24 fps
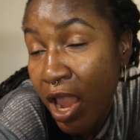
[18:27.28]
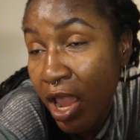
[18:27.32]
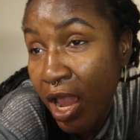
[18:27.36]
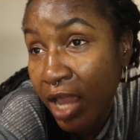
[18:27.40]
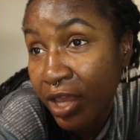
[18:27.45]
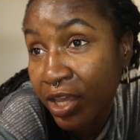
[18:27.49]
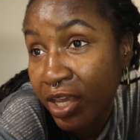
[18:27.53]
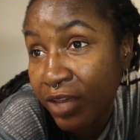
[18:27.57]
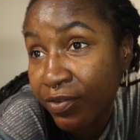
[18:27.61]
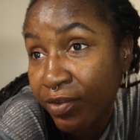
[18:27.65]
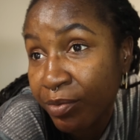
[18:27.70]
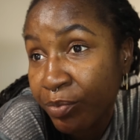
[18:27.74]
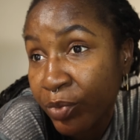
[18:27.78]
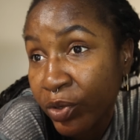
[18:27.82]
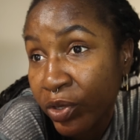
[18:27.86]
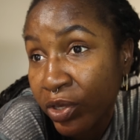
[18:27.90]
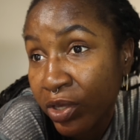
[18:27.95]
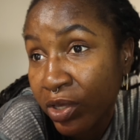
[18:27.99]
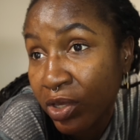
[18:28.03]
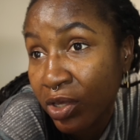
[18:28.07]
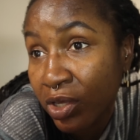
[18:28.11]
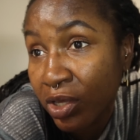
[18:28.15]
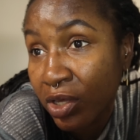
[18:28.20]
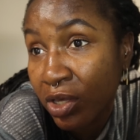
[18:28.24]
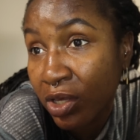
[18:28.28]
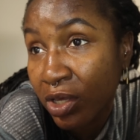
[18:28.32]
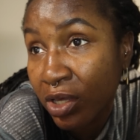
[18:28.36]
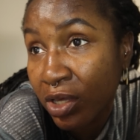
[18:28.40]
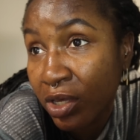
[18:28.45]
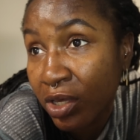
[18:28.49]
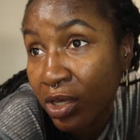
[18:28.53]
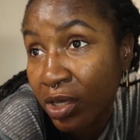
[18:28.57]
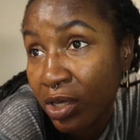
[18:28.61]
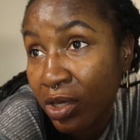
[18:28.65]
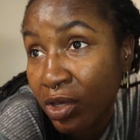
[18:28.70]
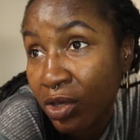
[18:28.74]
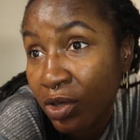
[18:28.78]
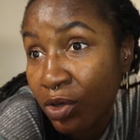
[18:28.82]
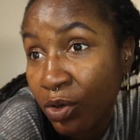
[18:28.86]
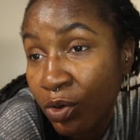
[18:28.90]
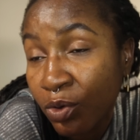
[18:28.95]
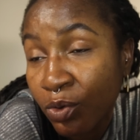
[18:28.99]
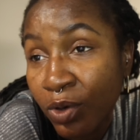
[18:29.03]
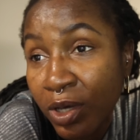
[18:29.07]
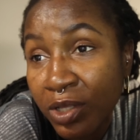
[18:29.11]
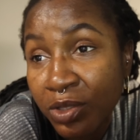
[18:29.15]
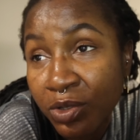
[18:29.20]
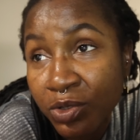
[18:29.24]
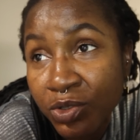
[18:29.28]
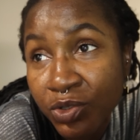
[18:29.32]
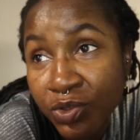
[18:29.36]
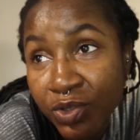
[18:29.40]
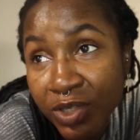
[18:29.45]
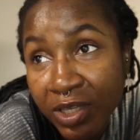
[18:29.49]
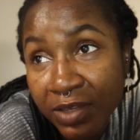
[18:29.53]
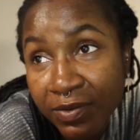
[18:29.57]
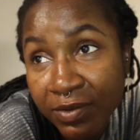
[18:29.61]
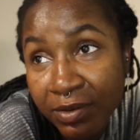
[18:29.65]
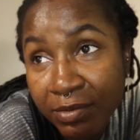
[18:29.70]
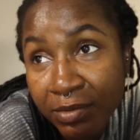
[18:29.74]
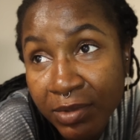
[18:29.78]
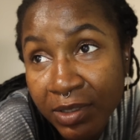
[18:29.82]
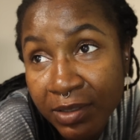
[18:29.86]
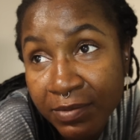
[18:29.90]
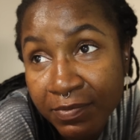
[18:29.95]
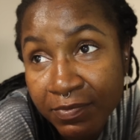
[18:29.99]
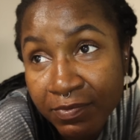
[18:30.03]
Are you giving me? Oh, I thought you were giving me.